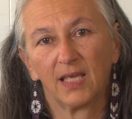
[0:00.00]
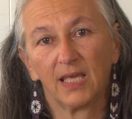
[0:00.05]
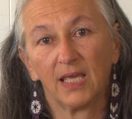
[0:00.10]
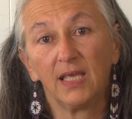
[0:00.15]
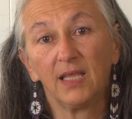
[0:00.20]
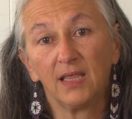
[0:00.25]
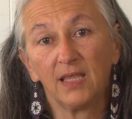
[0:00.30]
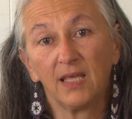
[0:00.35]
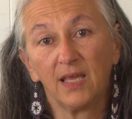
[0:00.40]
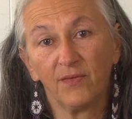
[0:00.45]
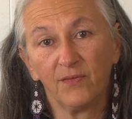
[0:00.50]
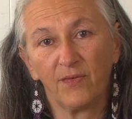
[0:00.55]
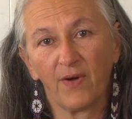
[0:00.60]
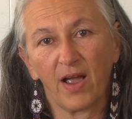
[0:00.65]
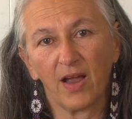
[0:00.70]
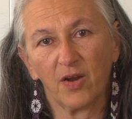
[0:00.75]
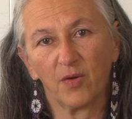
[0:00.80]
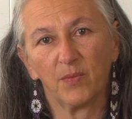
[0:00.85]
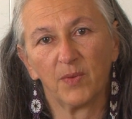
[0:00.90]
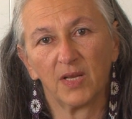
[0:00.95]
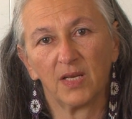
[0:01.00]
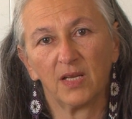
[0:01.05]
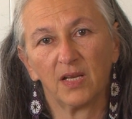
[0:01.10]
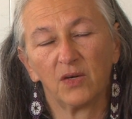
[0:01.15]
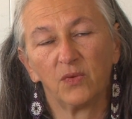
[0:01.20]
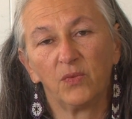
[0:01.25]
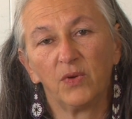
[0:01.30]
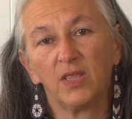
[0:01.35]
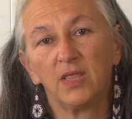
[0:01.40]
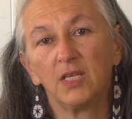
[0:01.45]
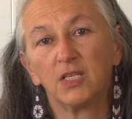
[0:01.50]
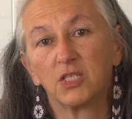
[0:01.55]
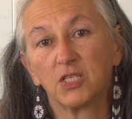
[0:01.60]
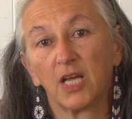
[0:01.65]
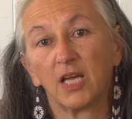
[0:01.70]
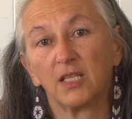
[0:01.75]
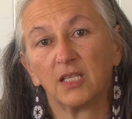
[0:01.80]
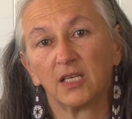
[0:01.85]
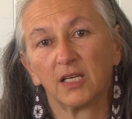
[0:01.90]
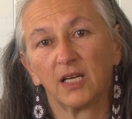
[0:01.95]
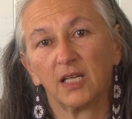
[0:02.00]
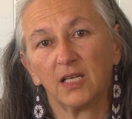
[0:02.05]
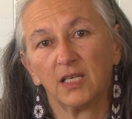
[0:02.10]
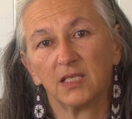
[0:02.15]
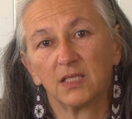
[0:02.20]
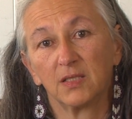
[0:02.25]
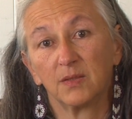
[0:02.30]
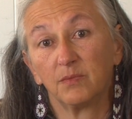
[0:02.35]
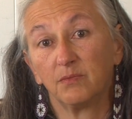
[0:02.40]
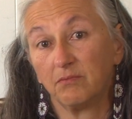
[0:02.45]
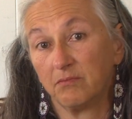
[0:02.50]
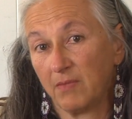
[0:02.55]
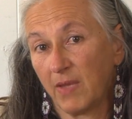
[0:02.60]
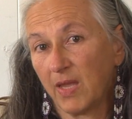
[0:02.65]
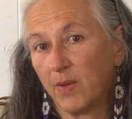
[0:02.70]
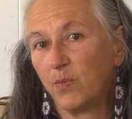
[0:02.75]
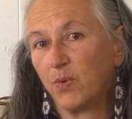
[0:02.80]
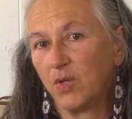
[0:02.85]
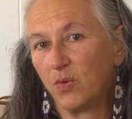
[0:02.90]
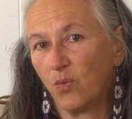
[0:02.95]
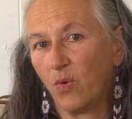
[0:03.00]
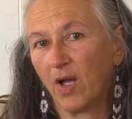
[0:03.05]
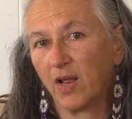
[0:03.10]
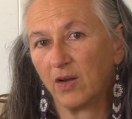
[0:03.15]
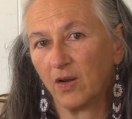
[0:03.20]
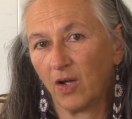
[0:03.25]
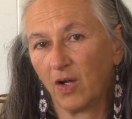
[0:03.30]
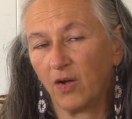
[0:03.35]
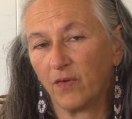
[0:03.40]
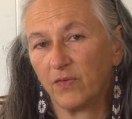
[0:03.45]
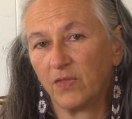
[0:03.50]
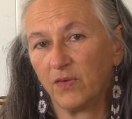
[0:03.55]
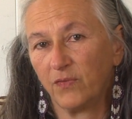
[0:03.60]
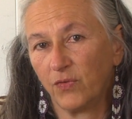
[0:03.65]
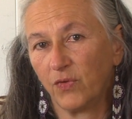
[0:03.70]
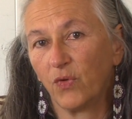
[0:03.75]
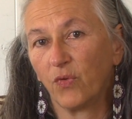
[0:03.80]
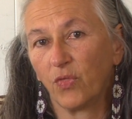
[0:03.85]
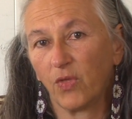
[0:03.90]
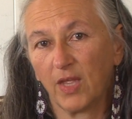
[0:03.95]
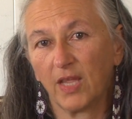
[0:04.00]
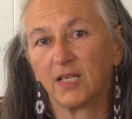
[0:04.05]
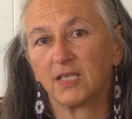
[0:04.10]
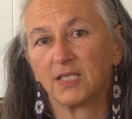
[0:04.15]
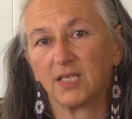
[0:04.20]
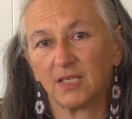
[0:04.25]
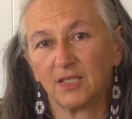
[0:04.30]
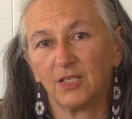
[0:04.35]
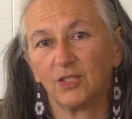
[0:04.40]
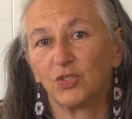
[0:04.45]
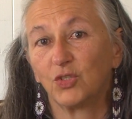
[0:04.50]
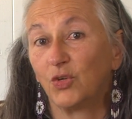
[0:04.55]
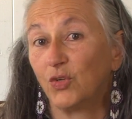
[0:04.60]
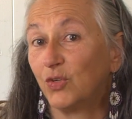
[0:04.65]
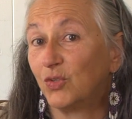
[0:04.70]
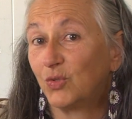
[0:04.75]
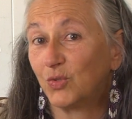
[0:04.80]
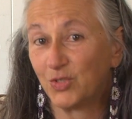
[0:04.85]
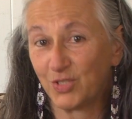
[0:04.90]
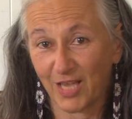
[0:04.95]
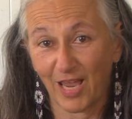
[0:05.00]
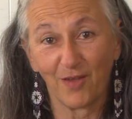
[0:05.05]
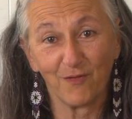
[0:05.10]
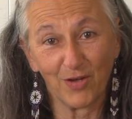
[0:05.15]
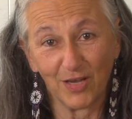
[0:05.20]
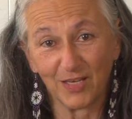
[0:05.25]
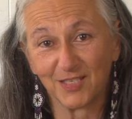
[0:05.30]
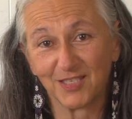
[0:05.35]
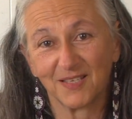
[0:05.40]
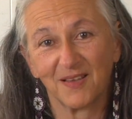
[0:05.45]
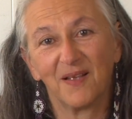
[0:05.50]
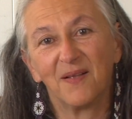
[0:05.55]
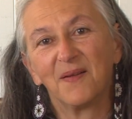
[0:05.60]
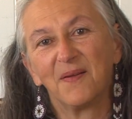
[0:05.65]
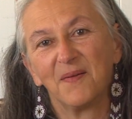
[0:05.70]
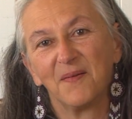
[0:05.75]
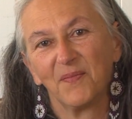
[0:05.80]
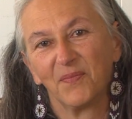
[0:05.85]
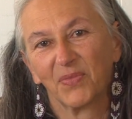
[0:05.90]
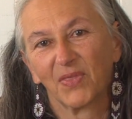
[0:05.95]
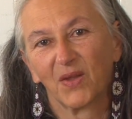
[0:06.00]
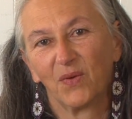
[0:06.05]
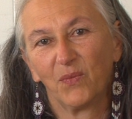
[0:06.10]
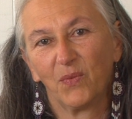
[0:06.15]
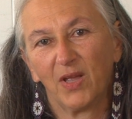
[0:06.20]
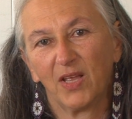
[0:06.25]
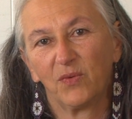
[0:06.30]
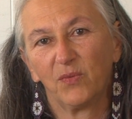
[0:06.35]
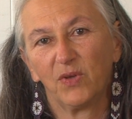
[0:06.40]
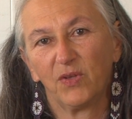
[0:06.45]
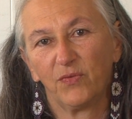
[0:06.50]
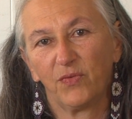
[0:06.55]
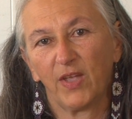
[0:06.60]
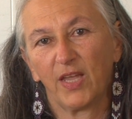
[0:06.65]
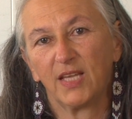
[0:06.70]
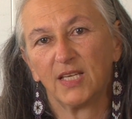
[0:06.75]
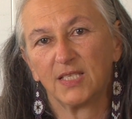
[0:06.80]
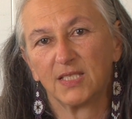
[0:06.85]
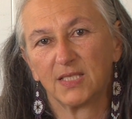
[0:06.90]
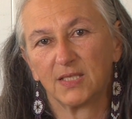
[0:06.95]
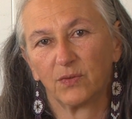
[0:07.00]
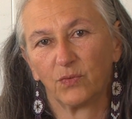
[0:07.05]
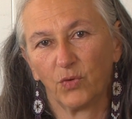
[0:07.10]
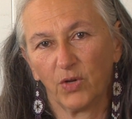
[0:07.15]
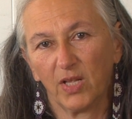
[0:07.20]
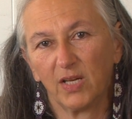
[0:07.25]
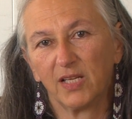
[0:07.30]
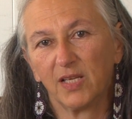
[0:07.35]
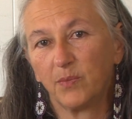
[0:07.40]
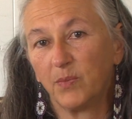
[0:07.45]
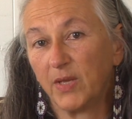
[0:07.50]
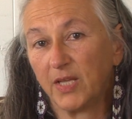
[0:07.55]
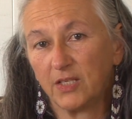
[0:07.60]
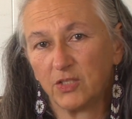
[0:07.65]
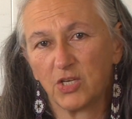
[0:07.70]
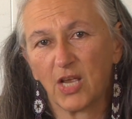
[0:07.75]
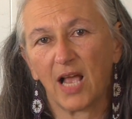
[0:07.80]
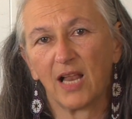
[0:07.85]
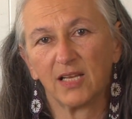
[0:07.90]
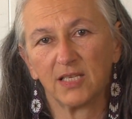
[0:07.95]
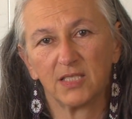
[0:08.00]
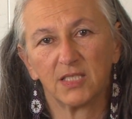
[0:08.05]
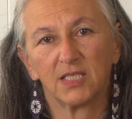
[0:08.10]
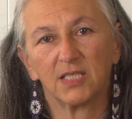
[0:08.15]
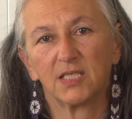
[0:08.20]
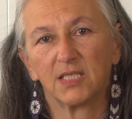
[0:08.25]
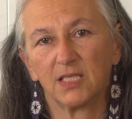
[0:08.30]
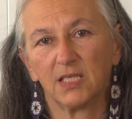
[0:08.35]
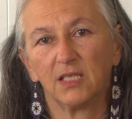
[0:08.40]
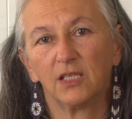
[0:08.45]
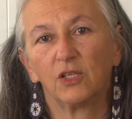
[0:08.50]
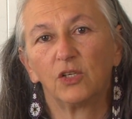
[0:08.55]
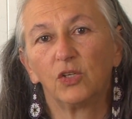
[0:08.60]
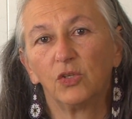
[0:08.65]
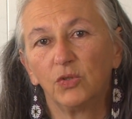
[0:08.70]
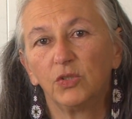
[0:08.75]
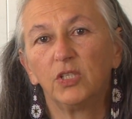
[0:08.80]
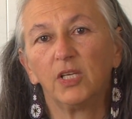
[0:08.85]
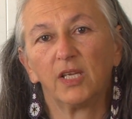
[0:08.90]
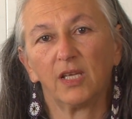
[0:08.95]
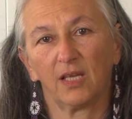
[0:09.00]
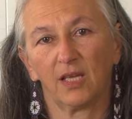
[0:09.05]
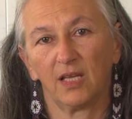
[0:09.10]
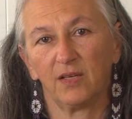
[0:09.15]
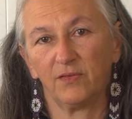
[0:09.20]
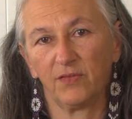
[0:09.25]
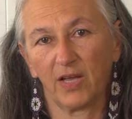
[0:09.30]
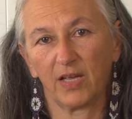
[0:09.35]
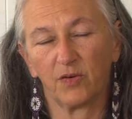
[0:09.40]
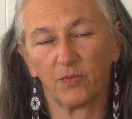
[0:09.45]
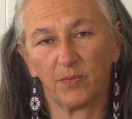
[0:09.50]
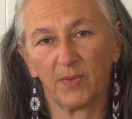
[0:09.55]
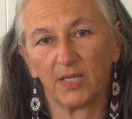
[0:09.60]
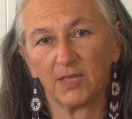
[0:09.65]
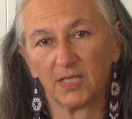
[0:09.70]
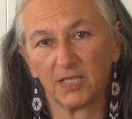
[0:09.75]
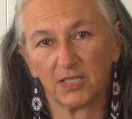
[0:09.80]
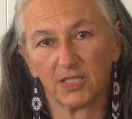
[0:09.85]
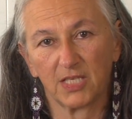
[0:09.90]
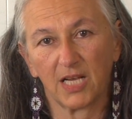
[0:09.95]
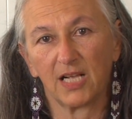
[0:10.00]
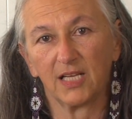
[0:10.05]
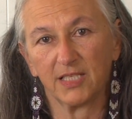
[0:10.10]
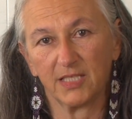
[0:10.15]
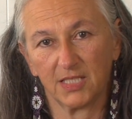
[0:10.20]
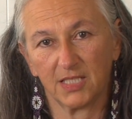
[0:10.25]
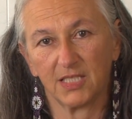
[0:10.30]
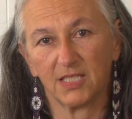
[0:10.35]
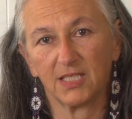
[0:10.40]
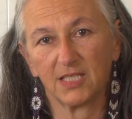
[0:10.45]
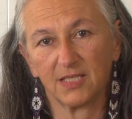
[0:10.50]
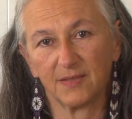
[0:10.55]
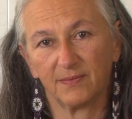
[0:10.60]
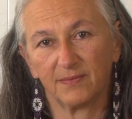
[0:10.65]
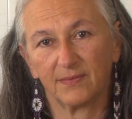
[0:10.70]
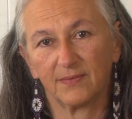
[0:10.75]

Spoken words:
in the environment and with each other is maybe one of the few things that is going to save us when we face really big challenges, including environmental challenges.